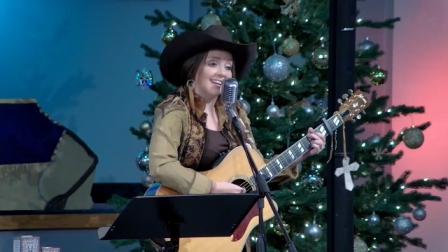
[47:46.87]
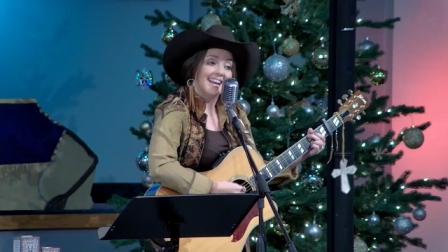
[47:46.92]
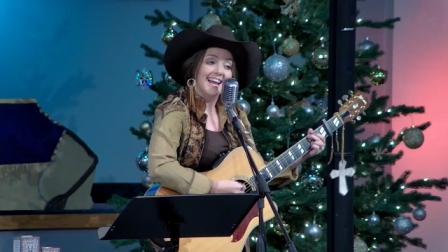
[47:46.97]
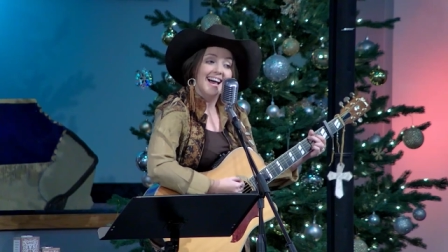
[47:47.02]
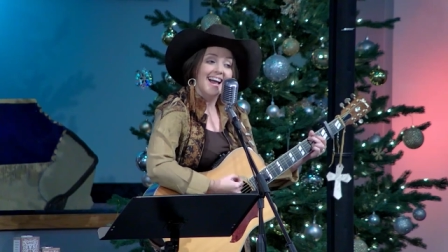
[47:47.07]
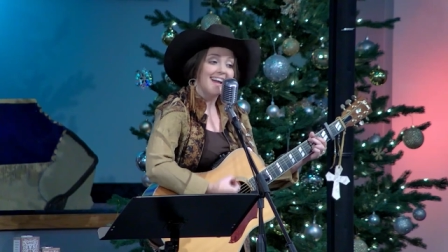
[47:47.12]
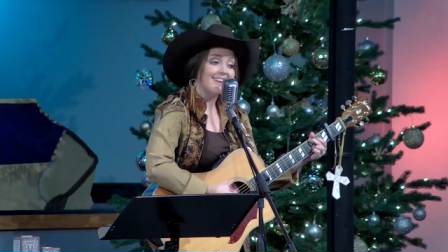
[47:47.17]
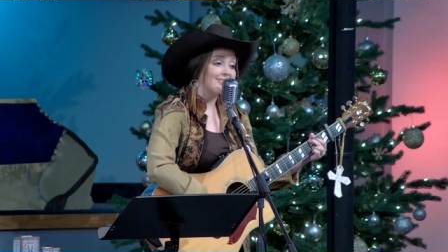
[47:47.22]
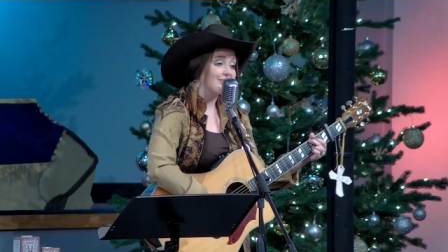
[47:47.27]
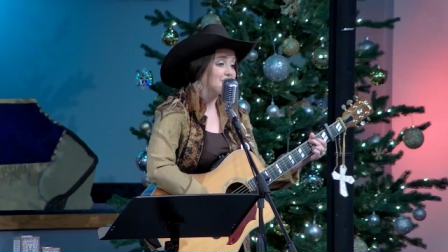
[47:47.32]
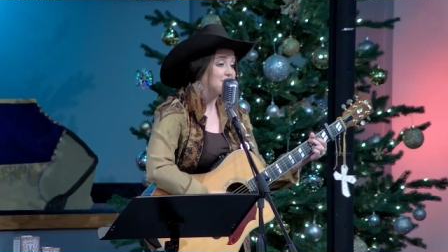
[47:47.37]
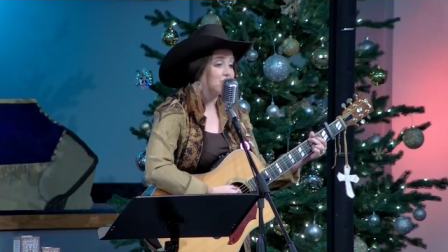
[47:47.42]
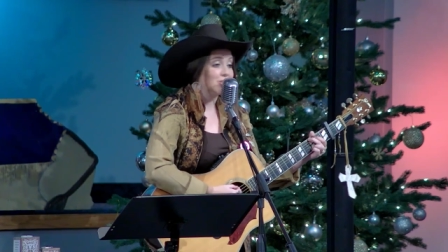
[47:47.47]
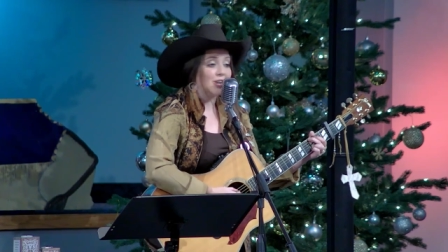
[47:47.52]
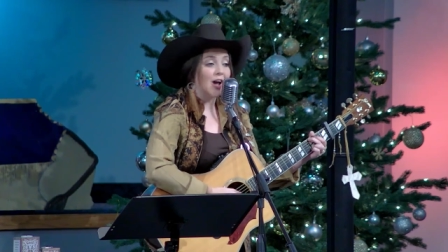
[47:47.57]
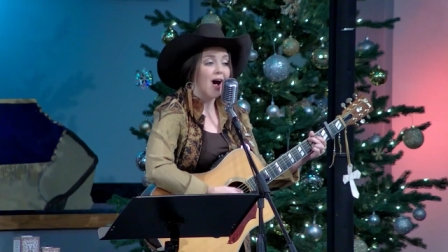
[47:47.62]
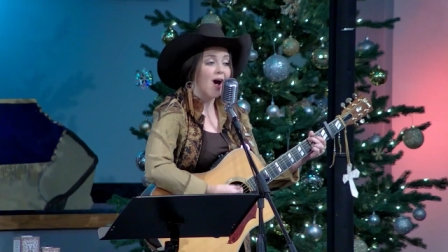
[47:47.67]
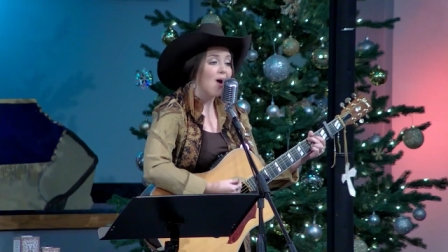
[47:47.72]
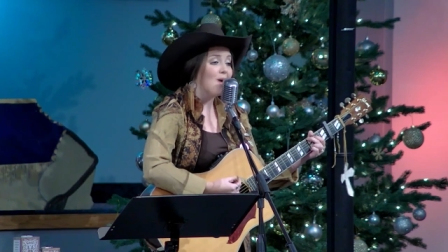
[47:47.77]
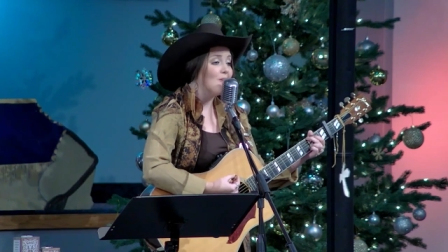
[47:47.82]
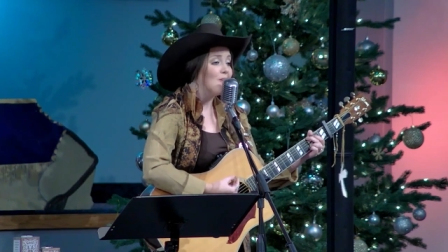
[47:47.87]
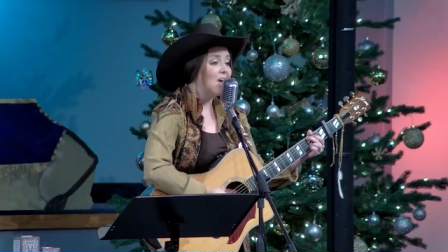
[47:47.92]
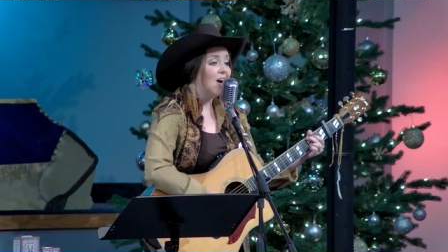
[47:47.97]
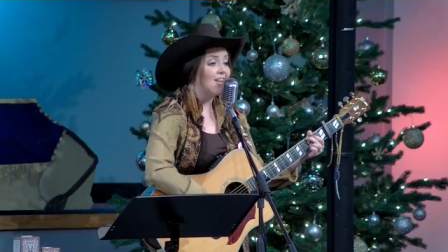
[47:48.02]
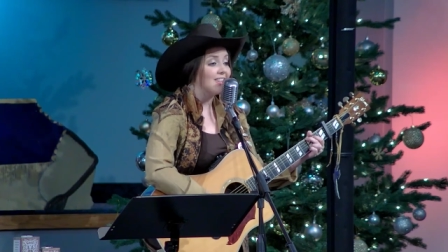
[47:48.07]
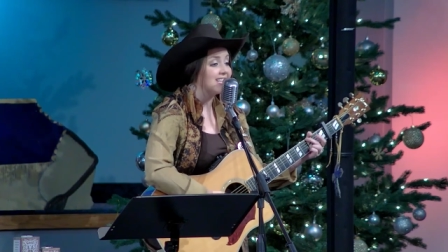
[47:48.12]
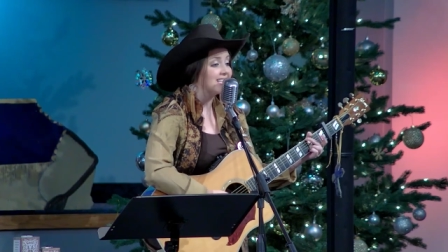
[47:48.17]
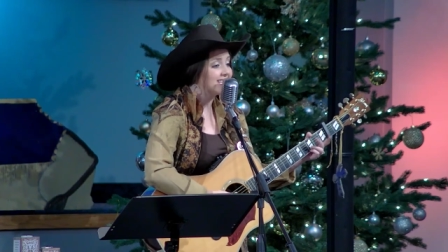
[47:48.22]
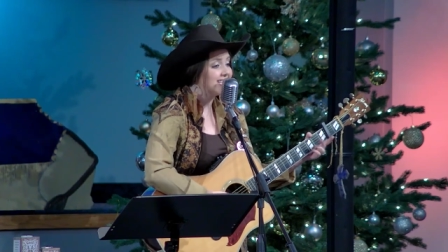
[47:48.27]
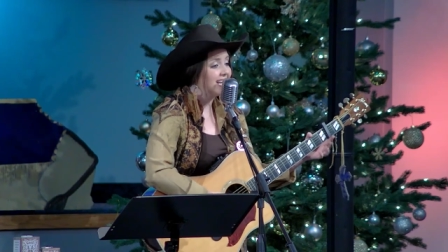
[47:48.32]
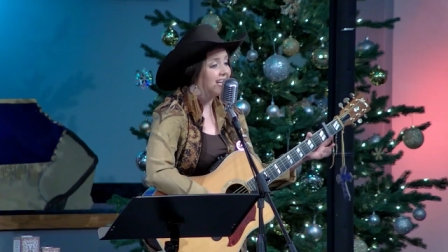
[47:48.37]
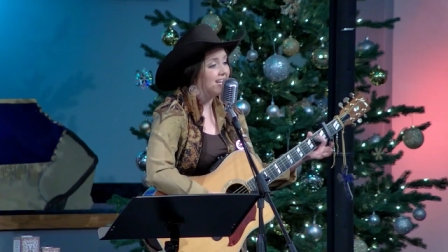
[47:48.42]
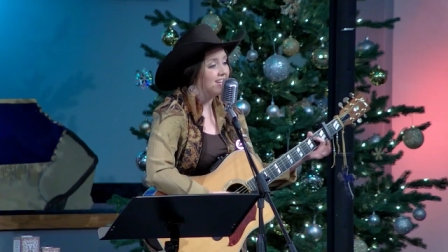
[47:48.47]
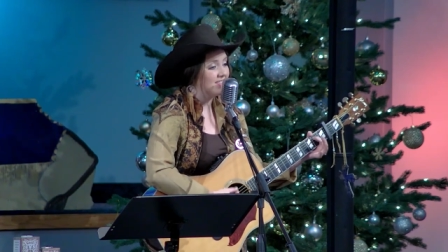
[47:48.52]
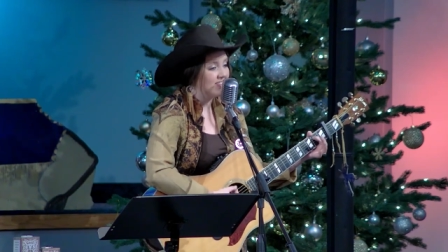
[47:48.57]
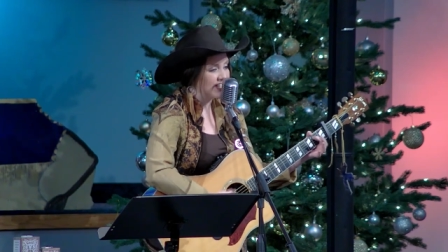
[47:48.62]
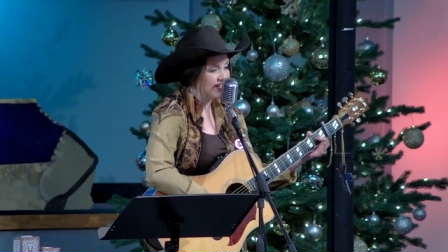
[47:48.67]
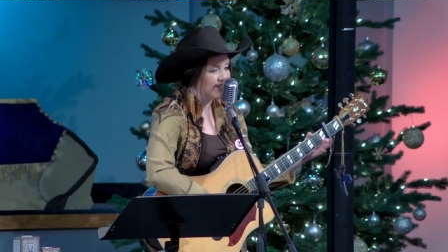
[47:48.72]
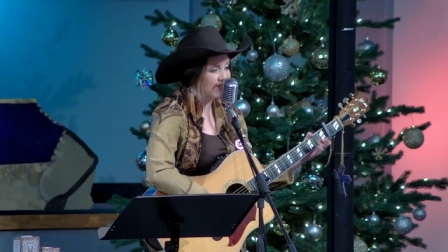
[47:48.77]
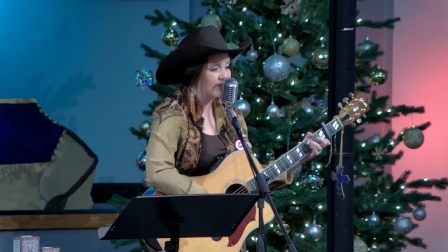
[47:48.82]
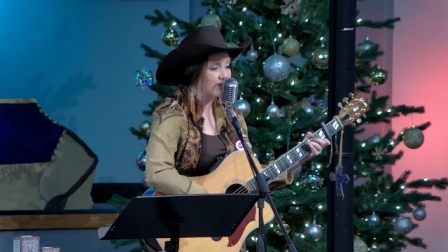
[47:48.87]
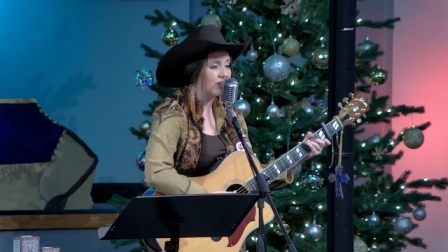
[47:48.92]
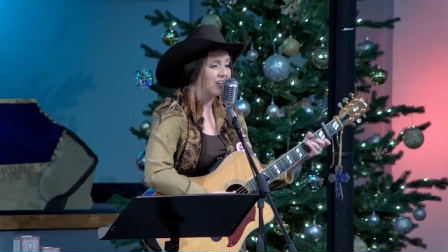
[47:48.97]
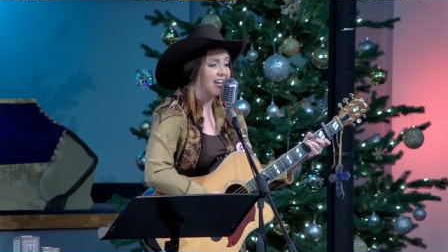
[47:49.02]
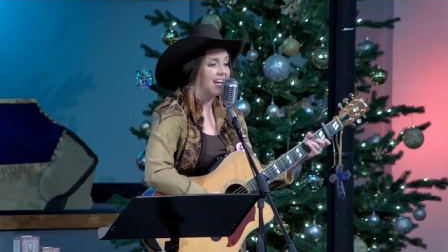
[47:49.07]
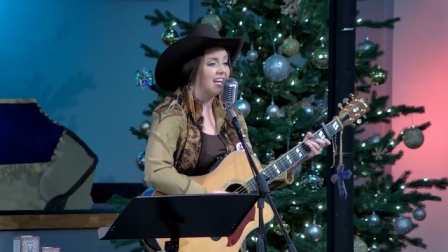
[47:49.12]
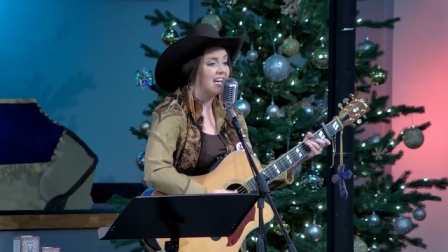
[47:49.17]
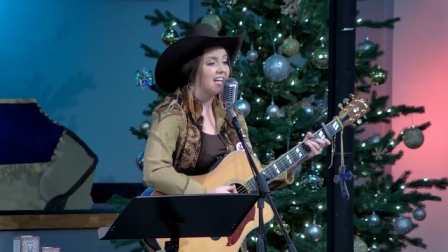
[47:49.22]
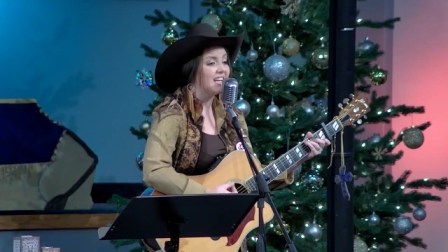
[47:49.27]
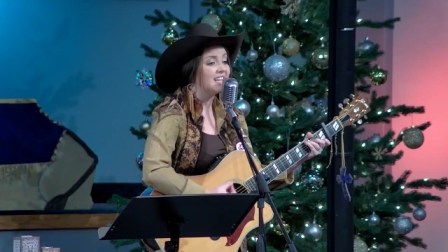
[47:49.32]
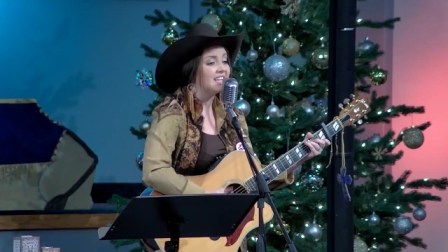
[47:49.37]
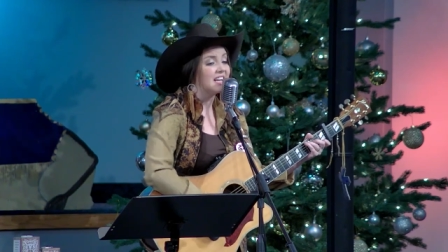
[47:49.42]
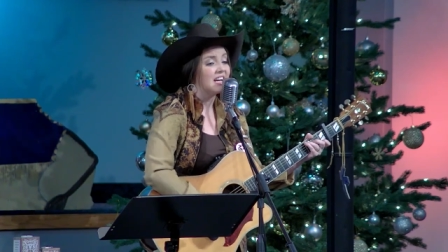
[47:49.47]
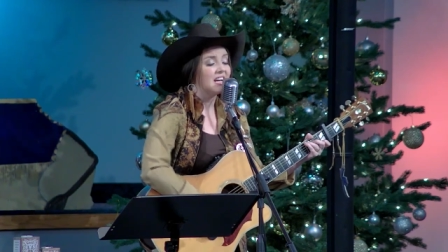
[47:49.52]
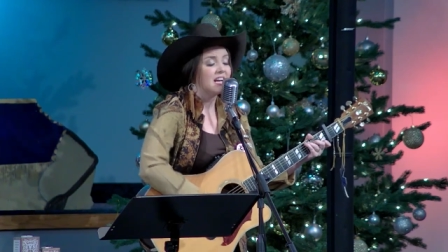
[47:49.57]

like the show on the TV screen.